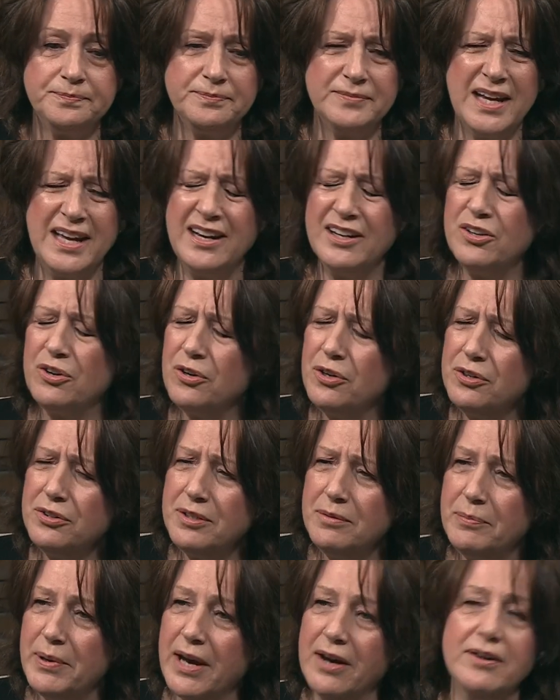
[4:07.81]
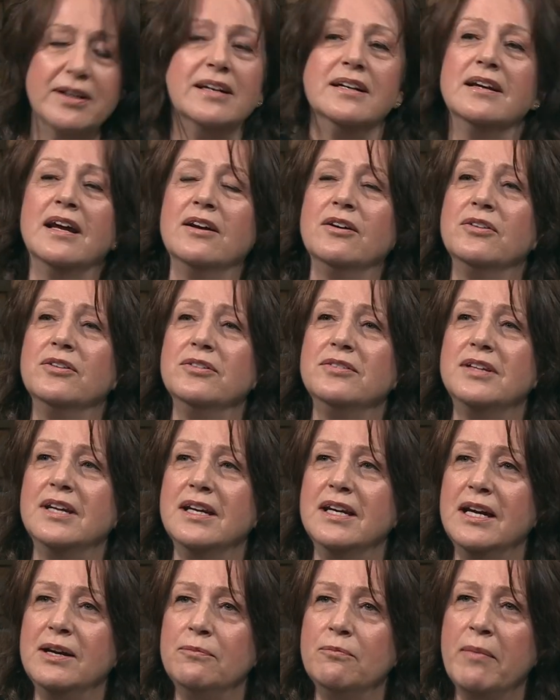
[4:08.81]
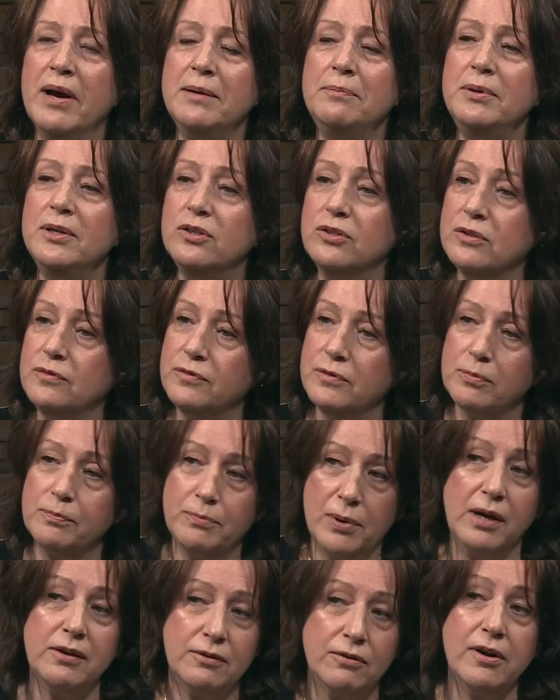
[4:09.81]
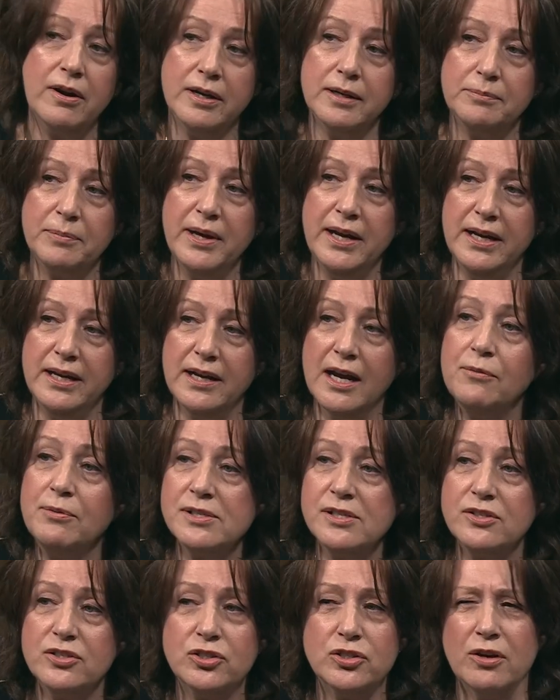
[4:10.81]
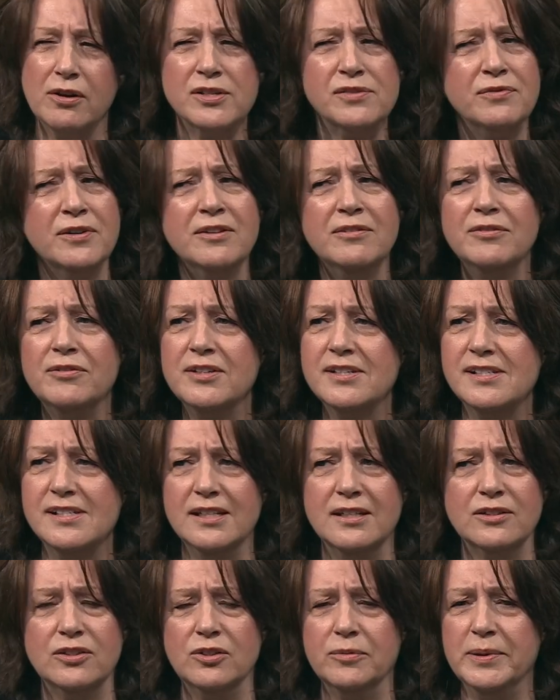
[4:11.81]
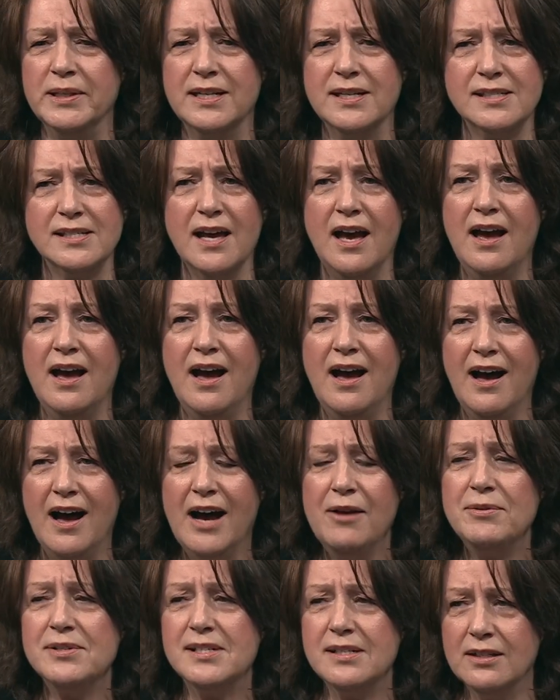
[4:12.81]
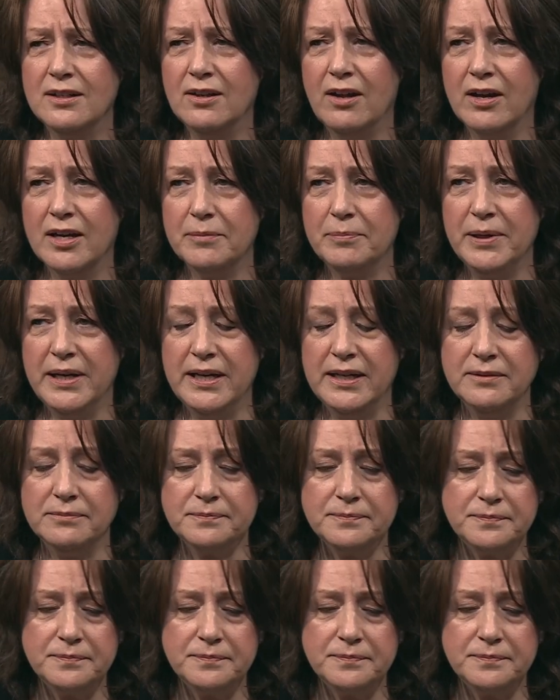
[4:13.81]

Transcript: And I'd heard about it, and I heard that it might be good for chronic pain. I wasn't sure. I was very, very cynical because I was in a lot of pain.